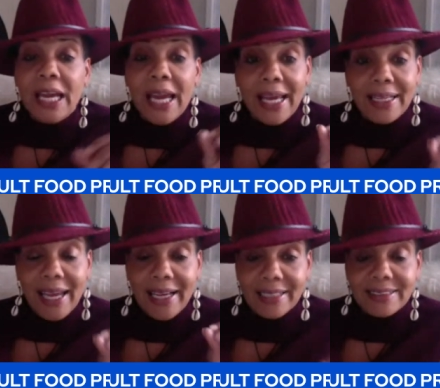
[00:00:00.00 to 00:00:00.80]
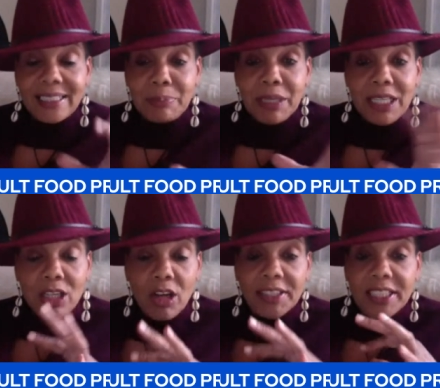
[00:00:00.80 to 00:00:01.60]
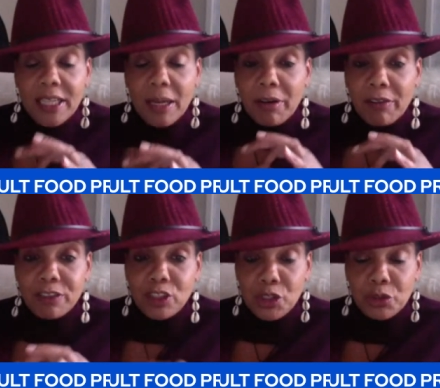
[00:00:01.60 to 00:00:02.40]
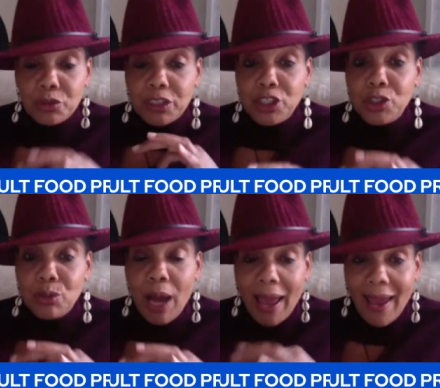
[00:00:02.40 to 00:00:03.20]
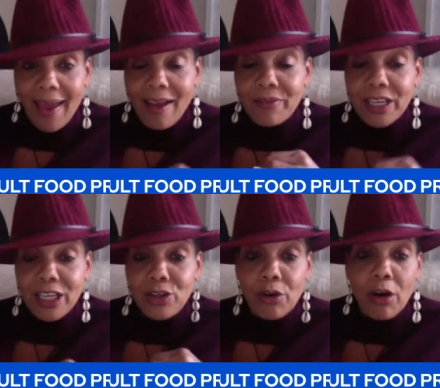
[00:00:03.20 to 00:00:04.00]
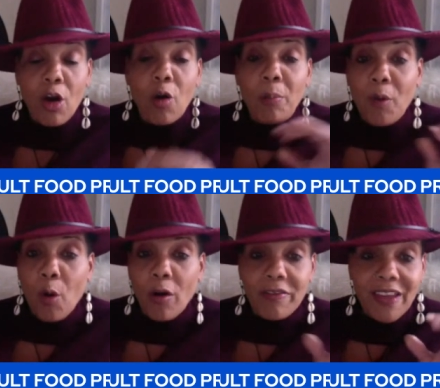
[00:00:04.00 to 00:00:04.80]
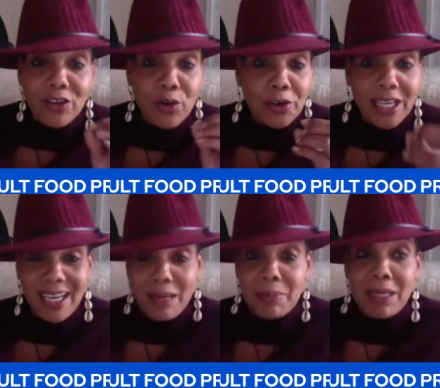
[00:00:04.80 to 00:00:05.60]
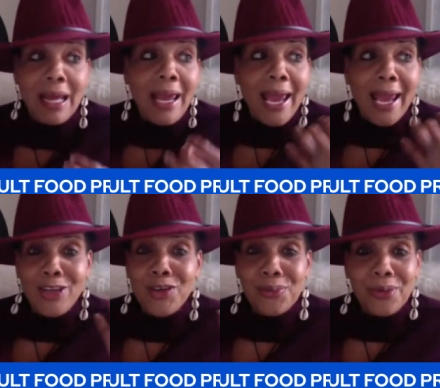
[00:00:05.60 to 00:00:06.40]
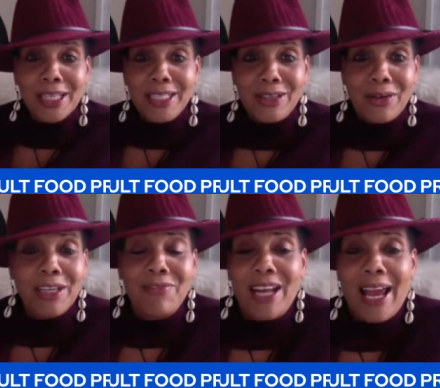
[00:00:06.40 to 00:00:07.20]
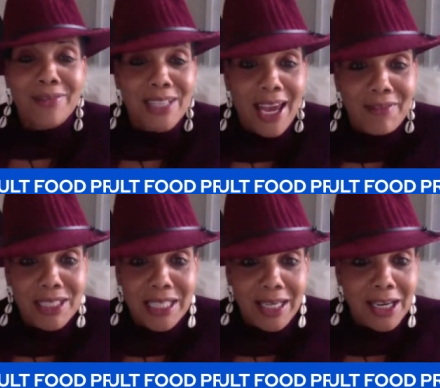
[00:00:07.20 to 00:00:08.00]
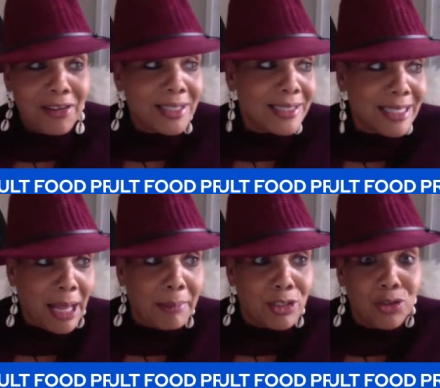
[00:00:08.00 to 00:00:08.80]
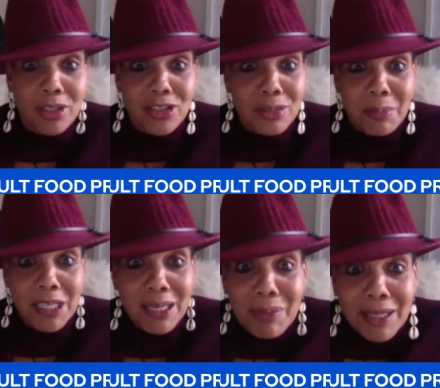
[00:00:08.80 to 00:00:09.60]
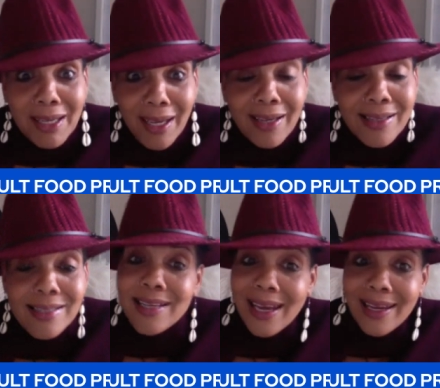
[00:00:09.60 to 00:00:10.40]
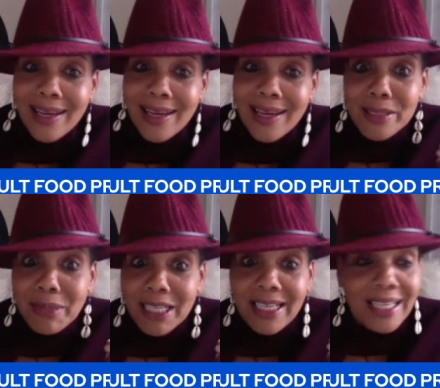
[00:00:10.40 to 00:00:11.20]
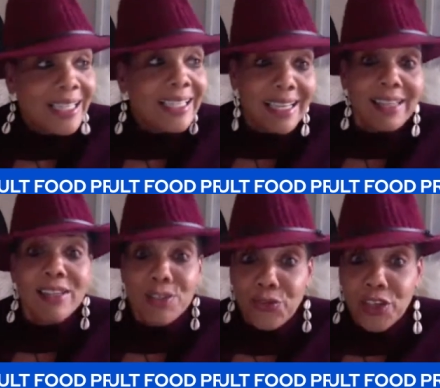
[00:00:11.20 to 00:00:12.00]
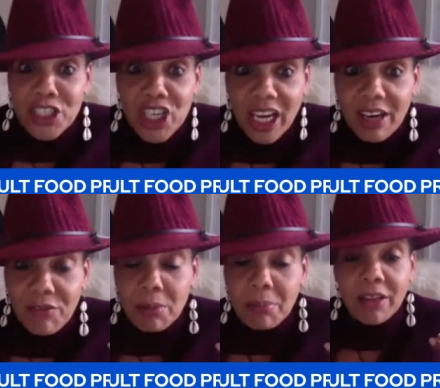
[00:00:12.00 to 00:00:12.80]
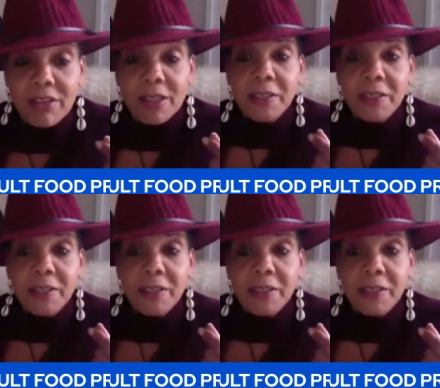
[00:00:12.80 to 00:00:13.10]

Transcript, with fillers: And like I said, depending on the number of children you have in your home or that you're keeping, and you really don't even have to have a daycare established. You can just be keeping kids and get this money get this free check every month.